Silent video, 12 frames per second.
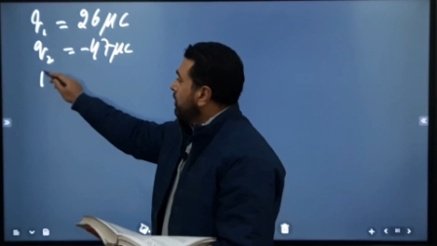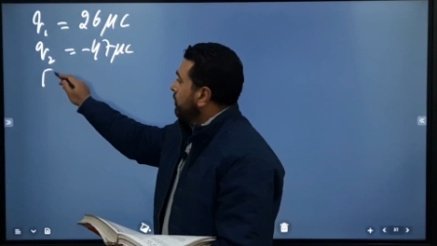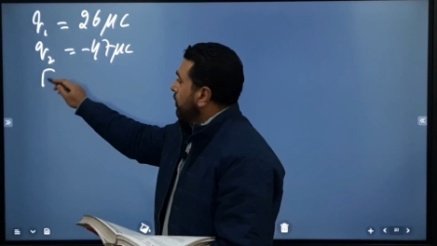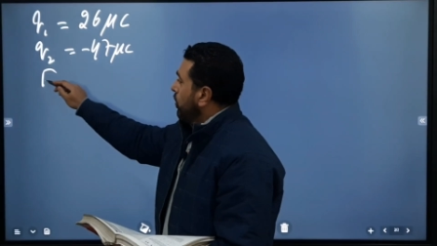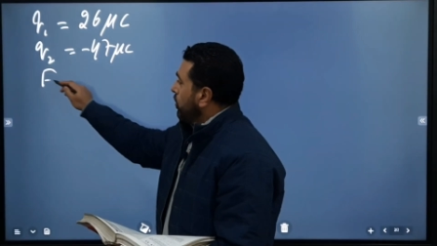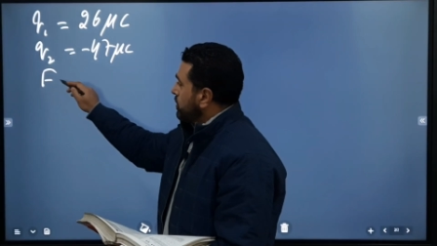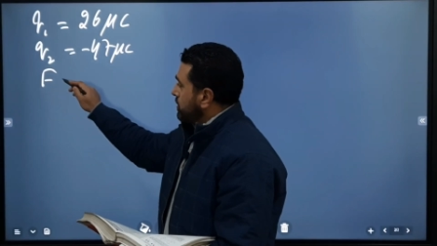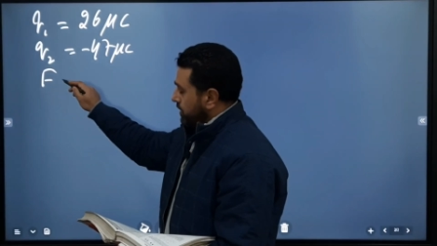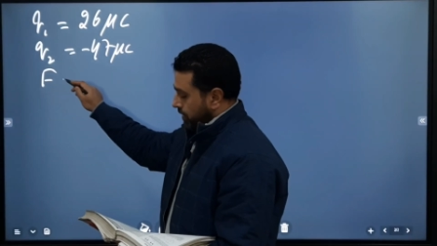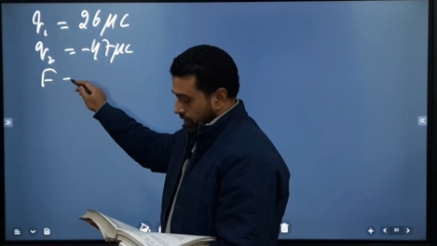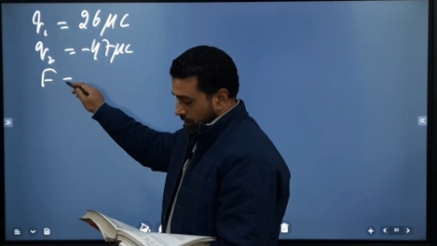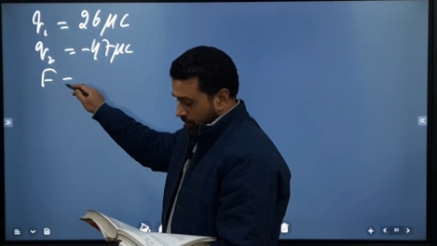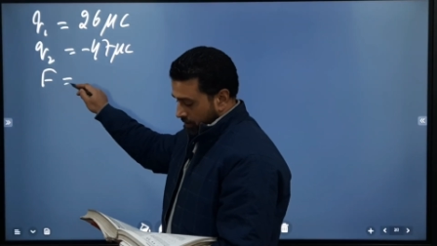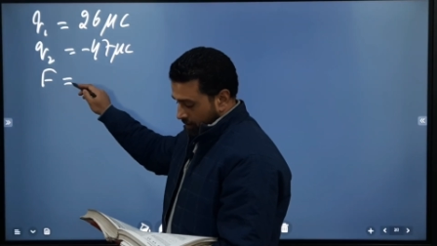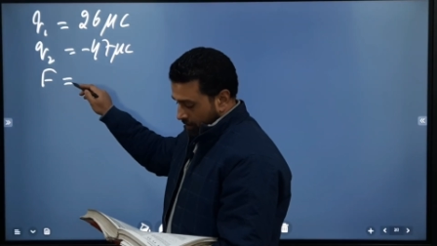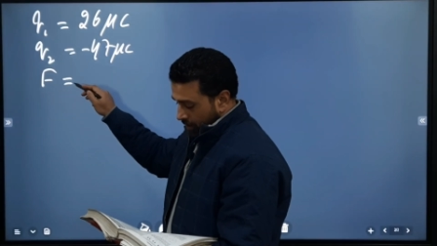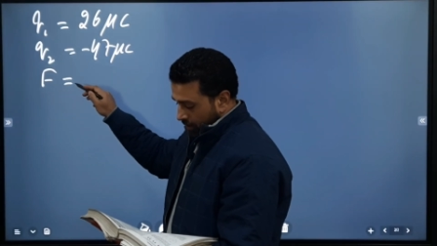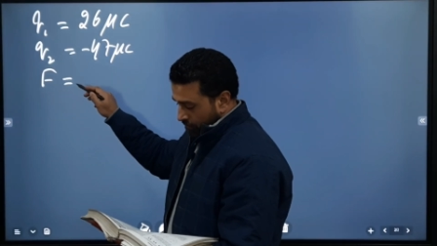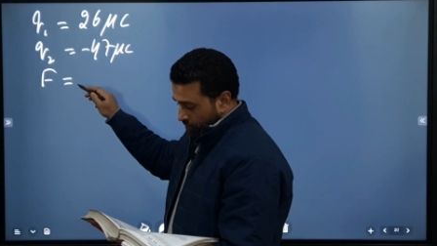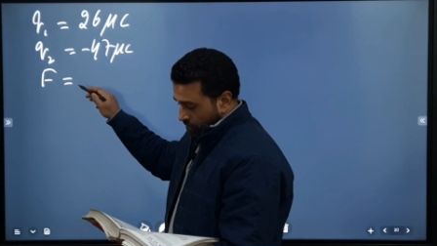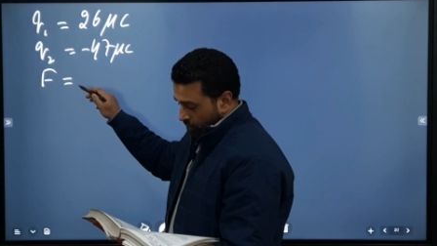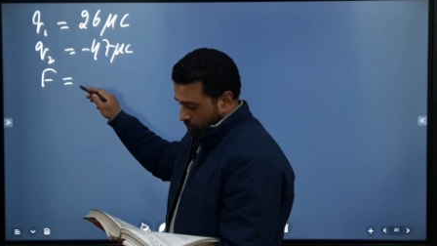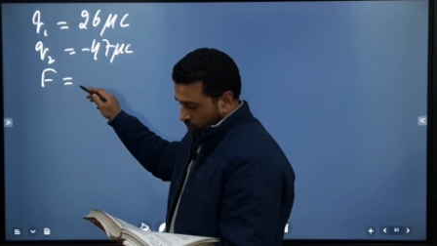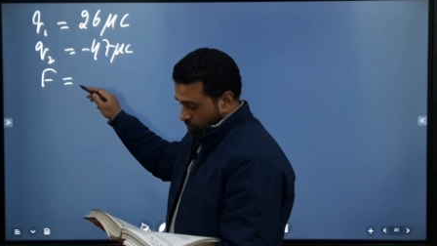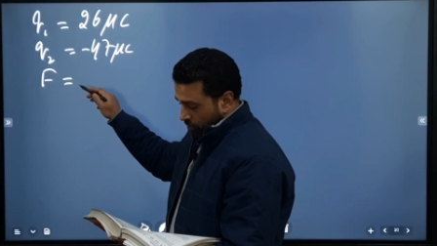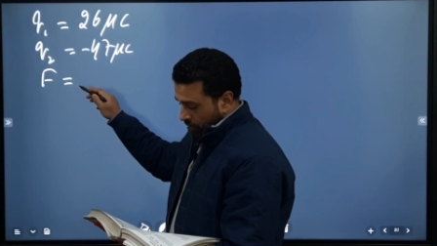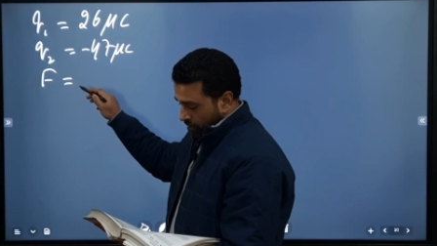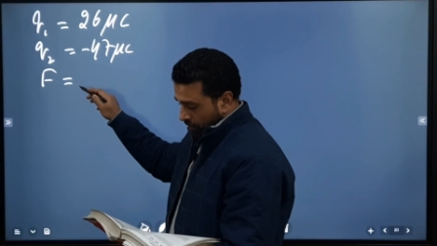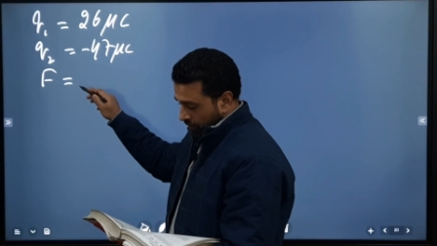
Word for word: Force is equal to